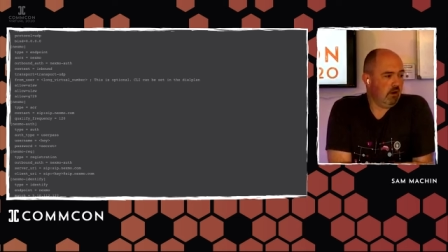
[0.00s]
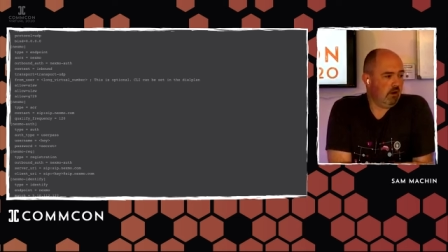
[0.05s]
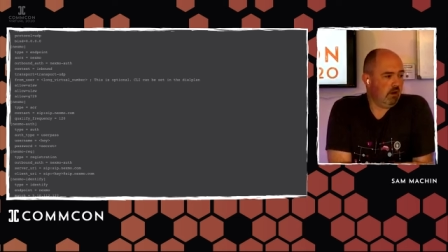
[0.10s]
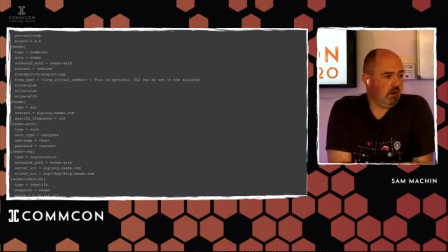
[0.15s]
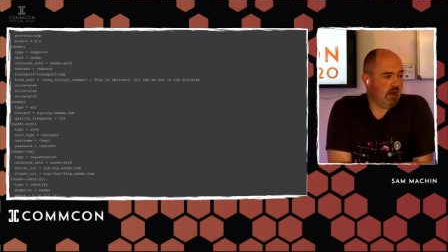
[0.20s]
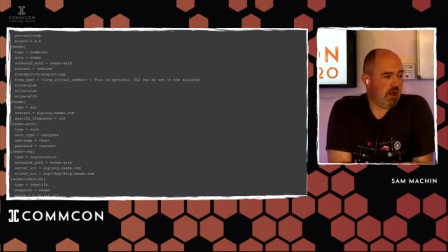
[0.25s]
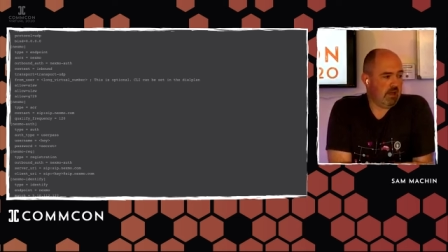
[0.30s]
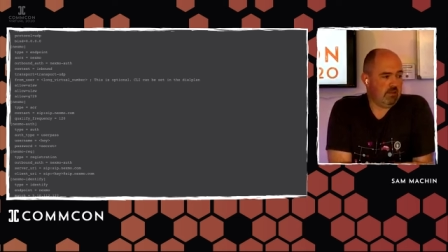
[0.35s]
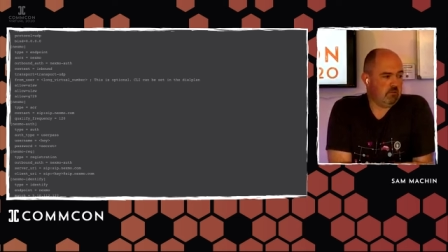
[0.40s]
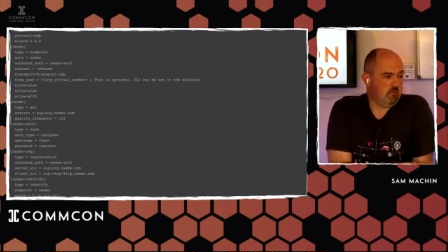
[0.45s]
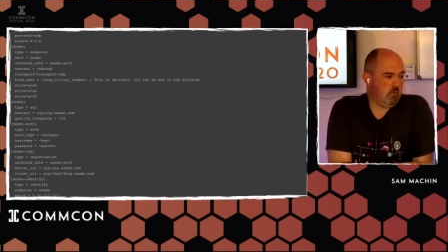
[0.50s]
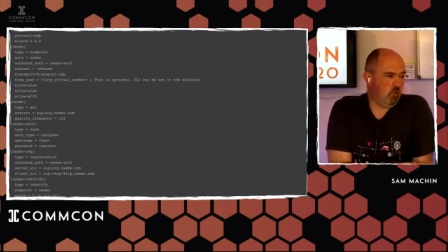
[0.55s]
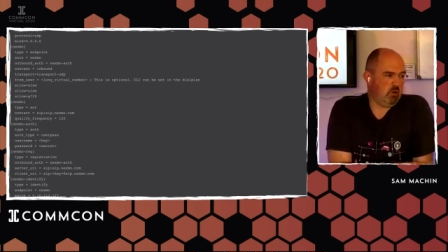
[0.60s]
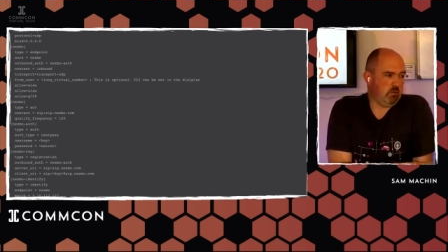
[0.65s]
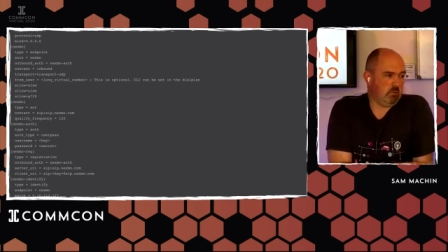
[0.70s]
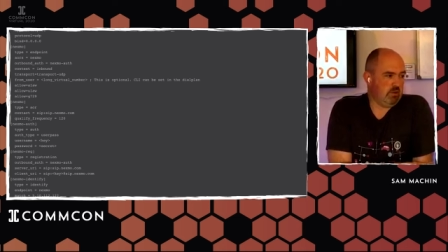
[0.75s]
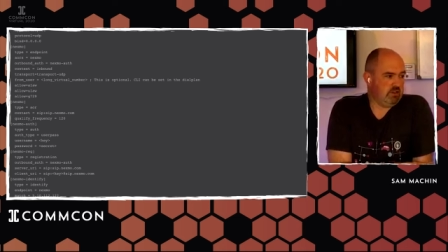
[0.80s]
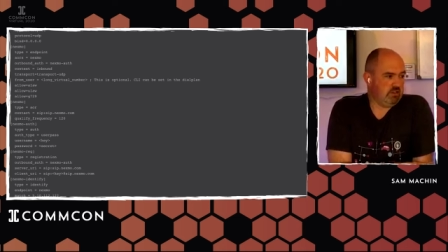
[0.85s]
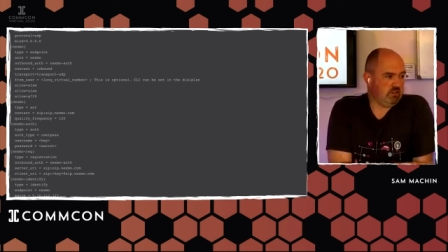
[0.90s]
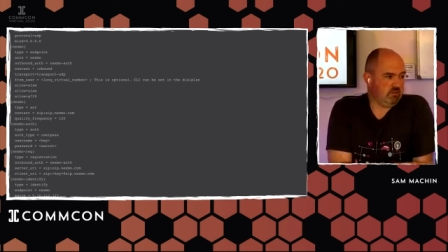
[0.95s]

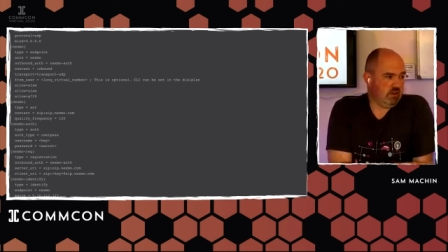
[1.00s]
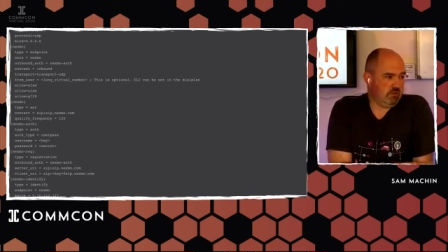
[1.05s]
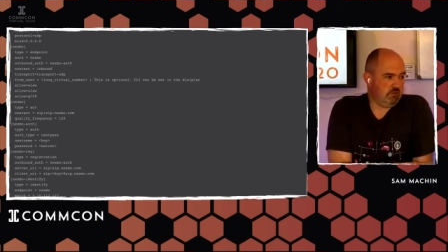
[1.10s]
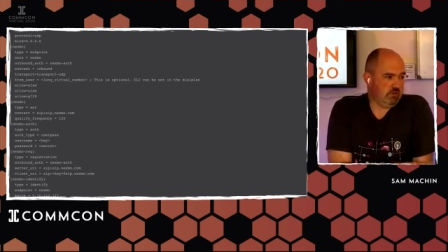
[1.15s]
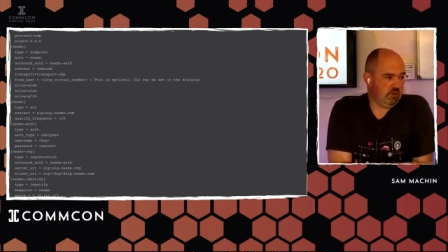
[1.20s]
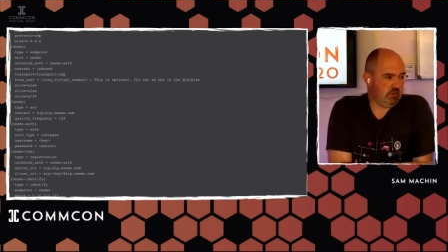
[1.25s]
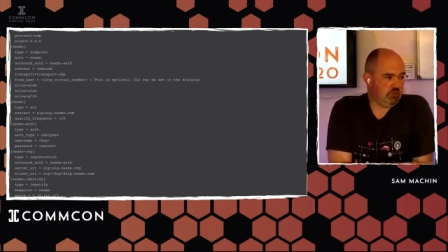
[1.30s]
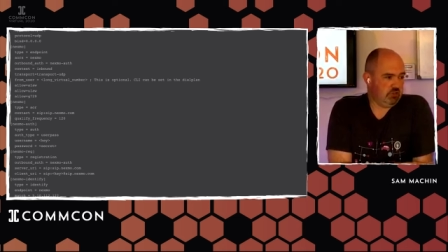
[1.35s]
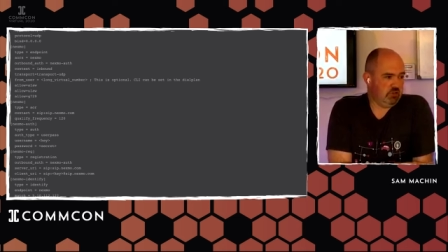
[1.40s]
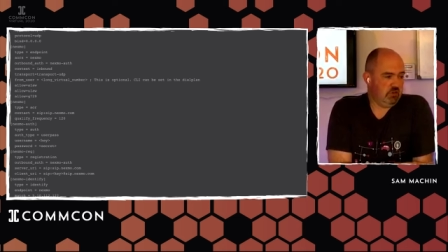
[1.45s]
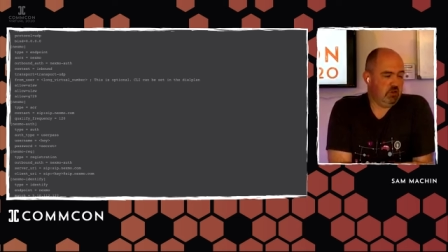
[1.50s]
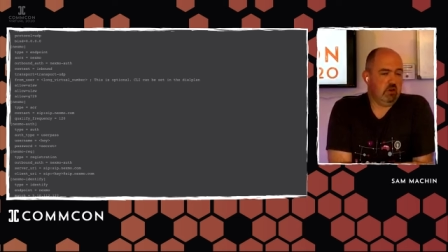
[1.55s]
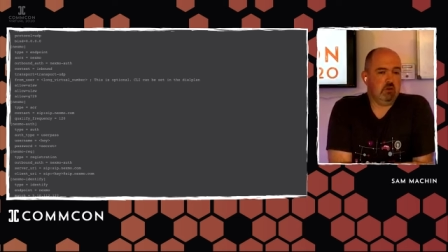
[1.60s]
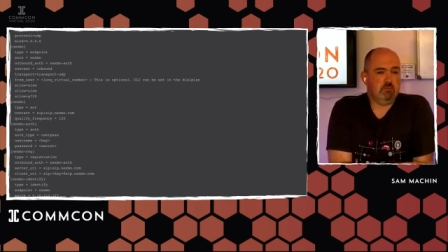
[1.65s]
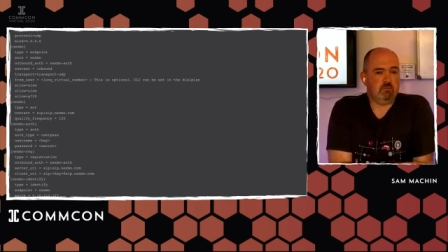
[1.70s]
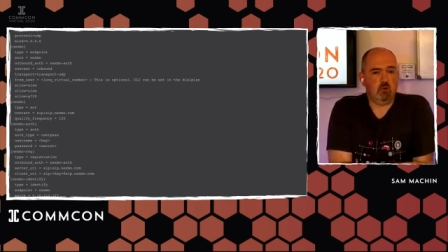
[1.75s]
endpoint piece of definition.